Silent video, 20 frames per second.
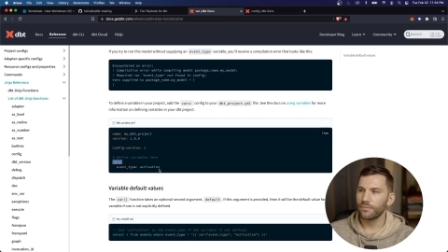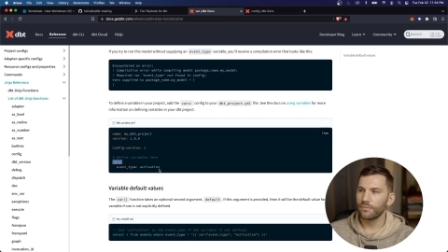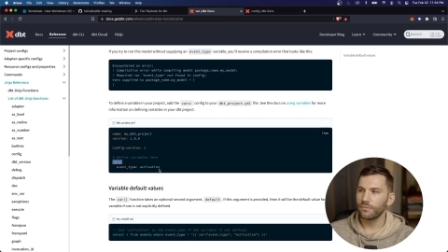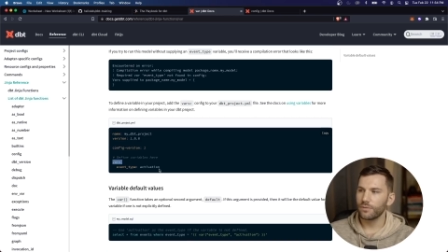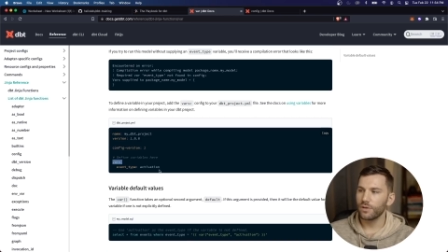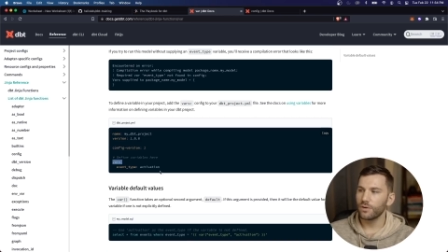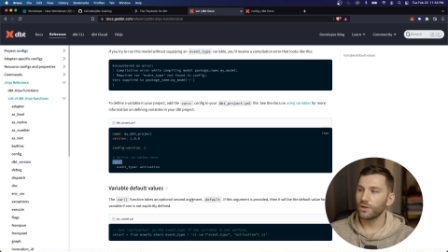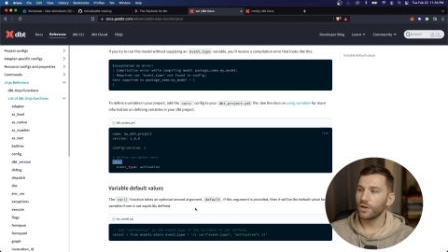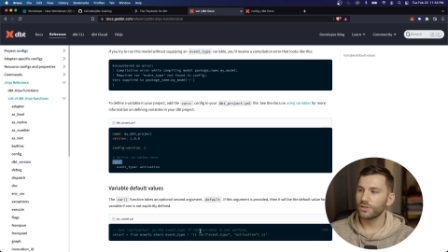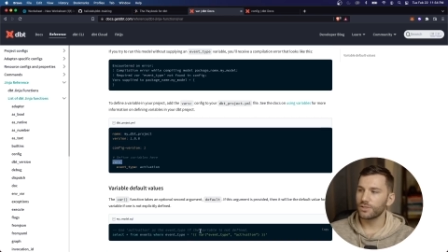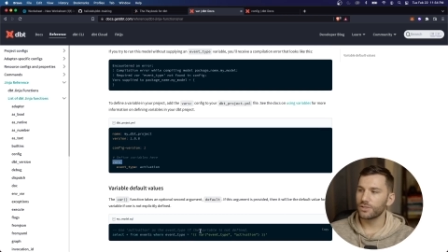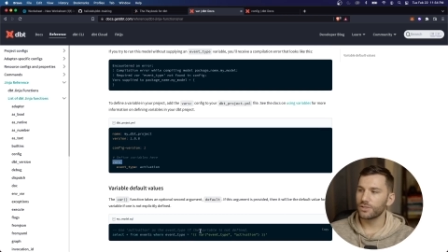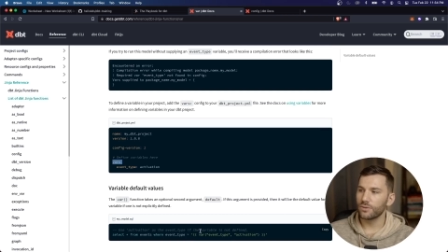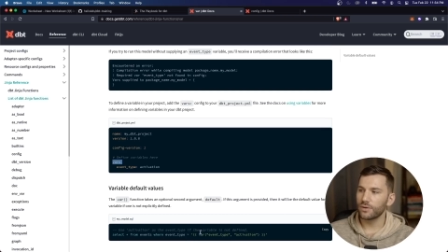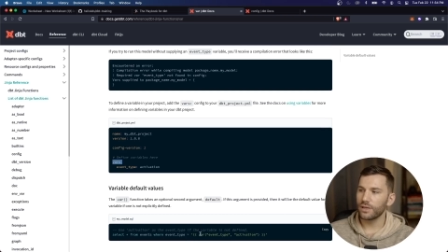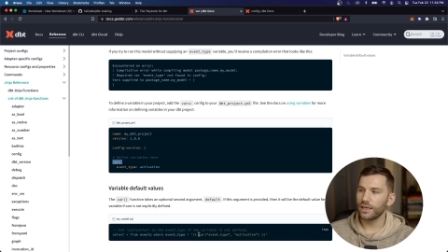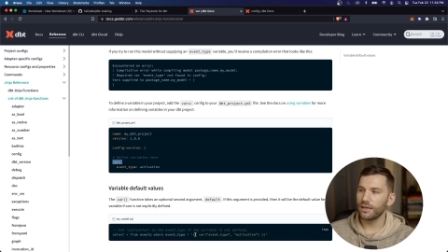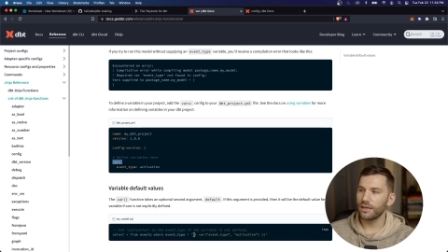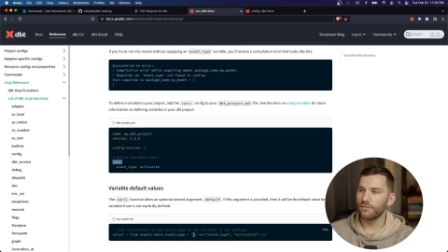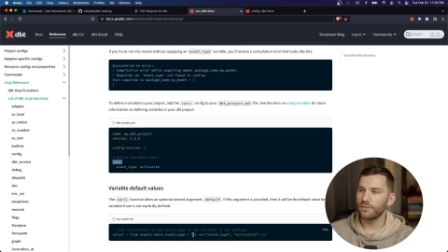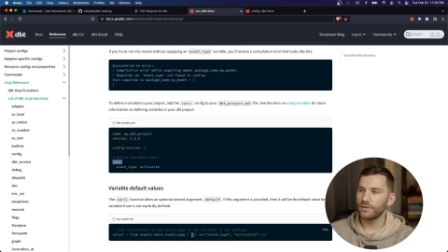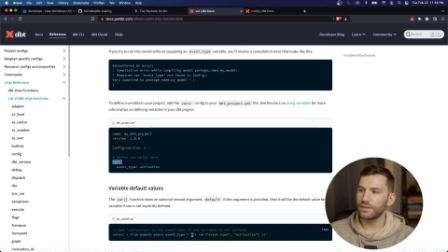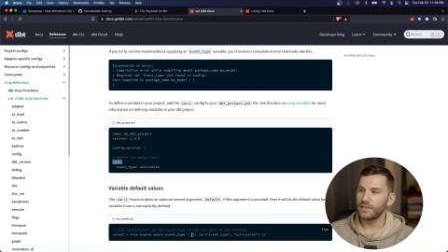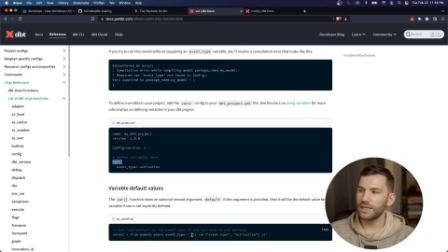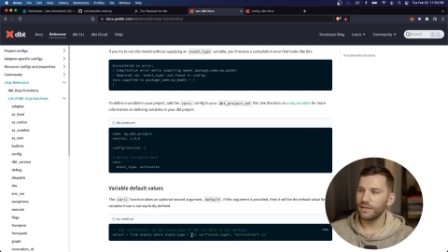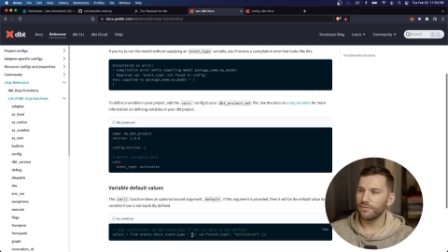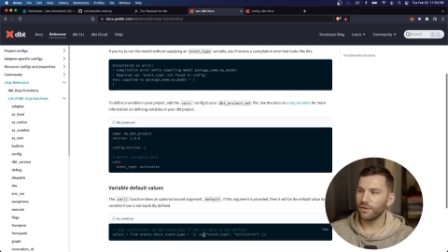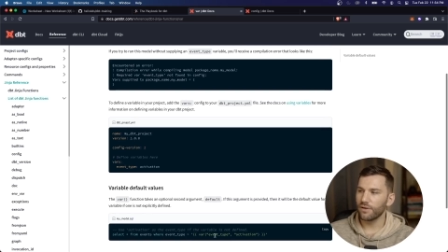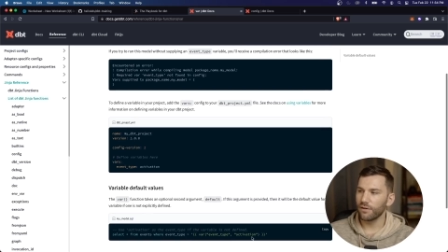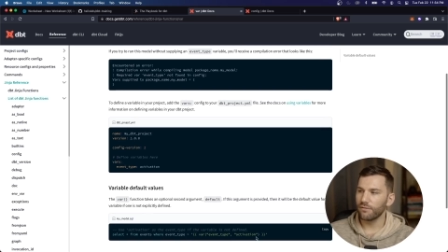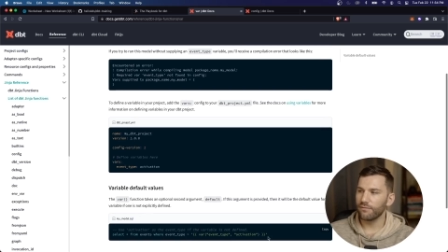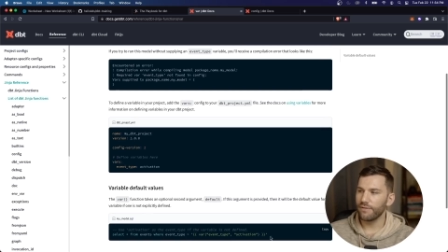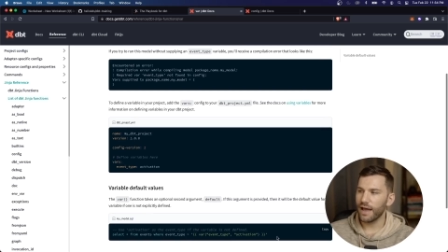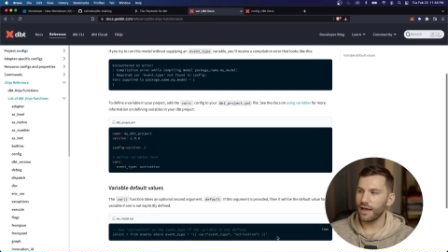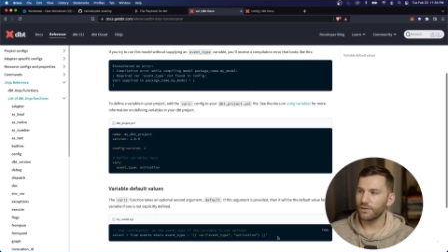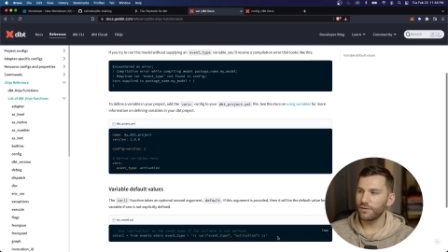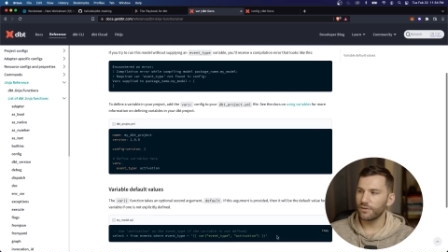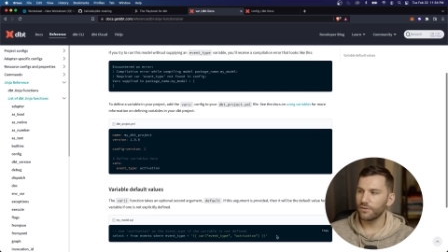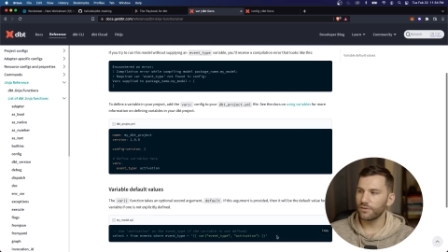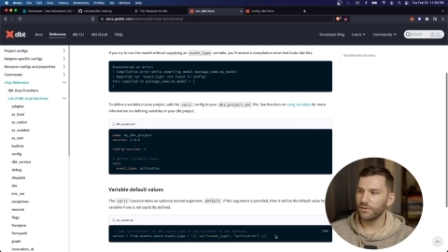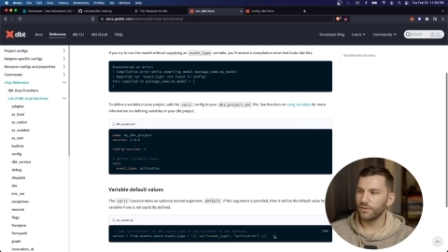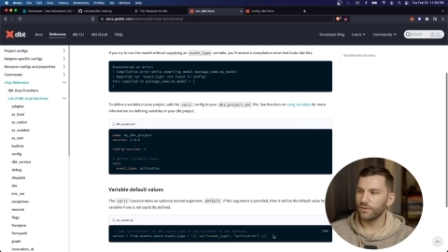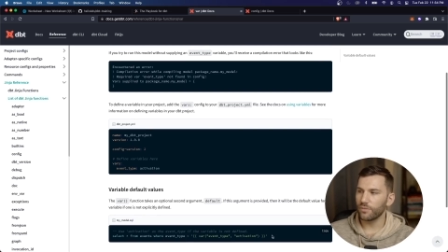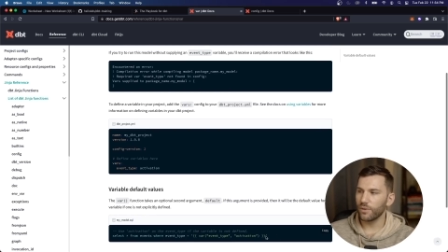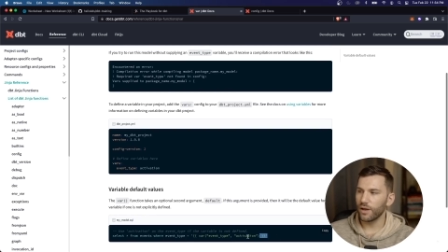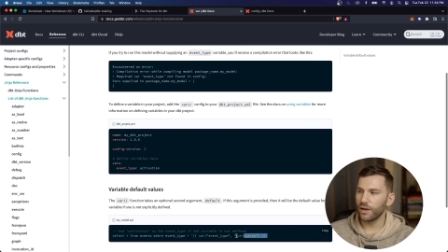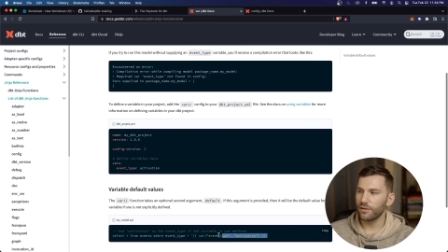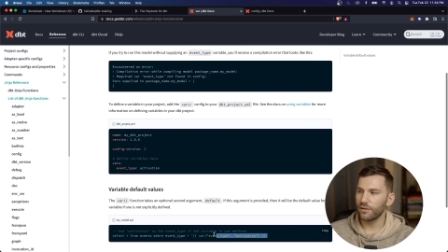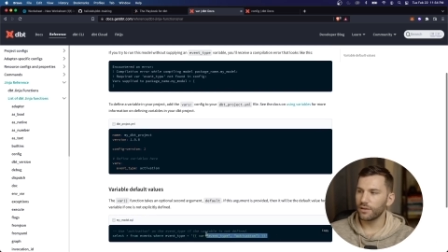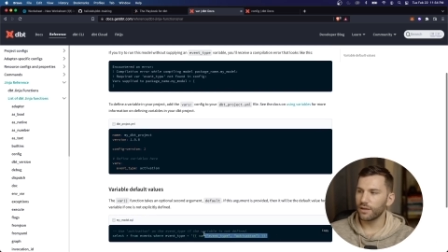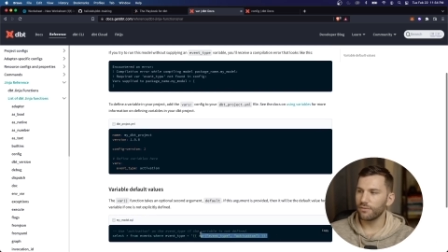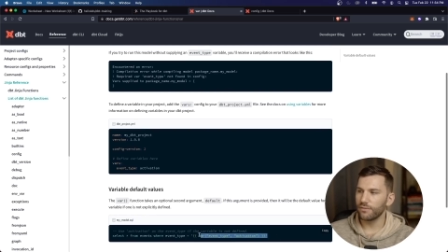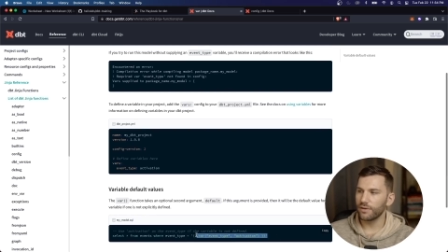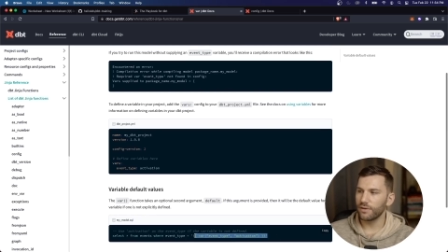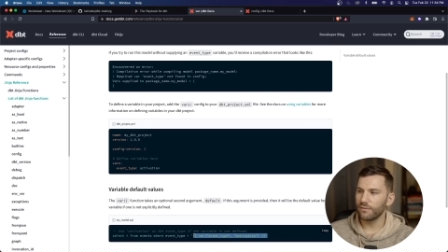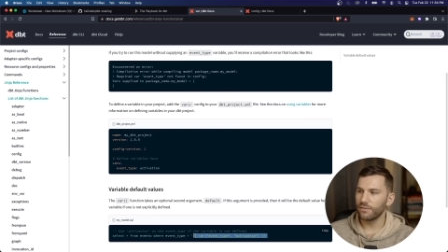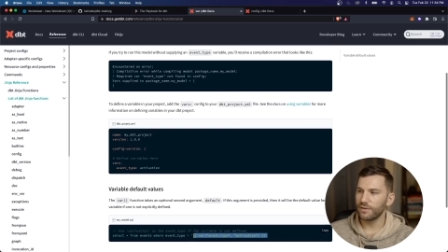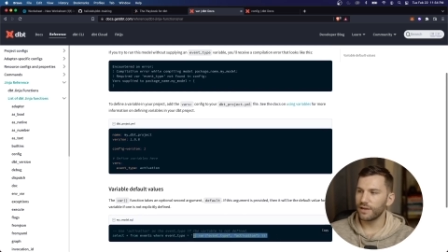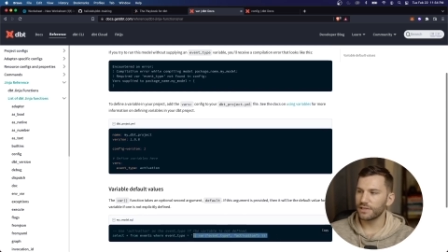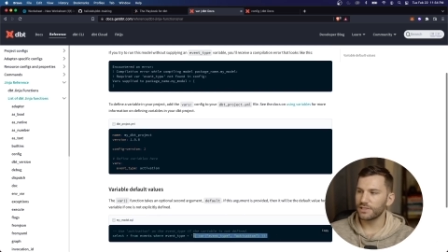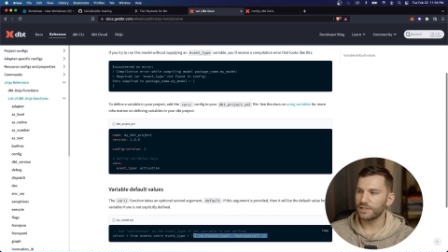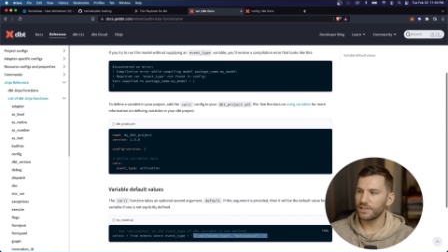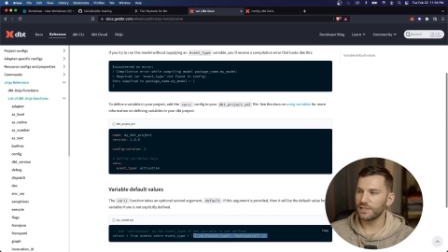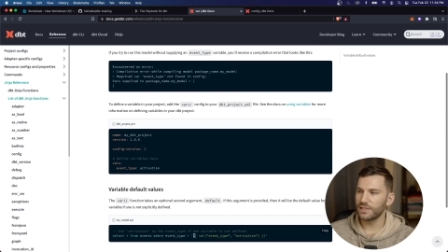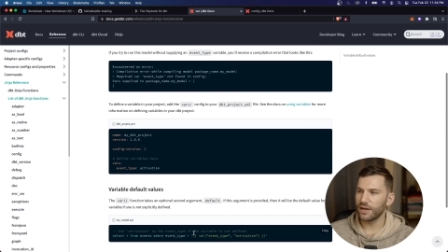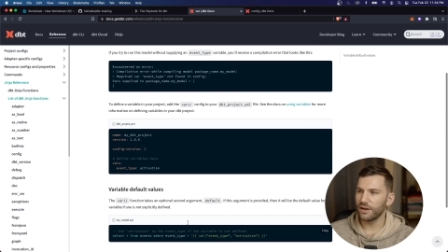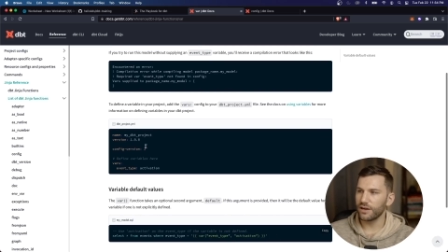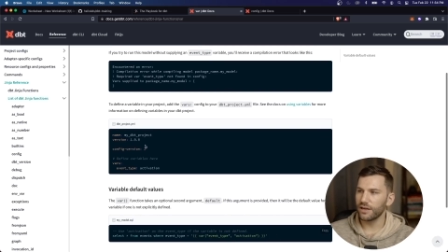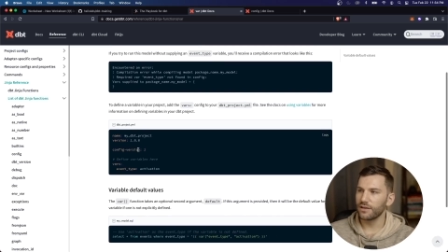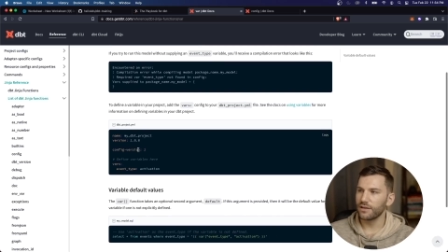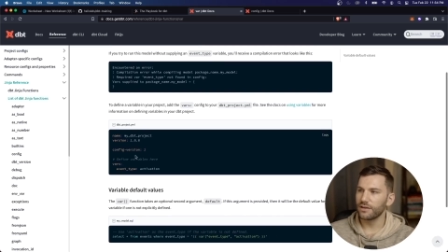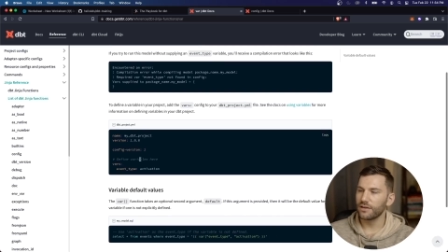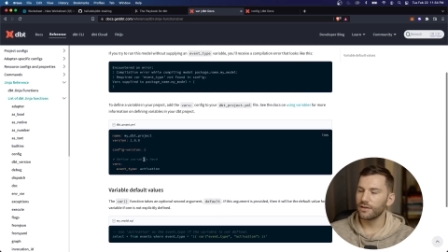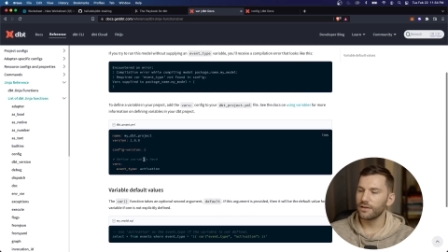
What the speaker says: You can also give default values as well if necessary.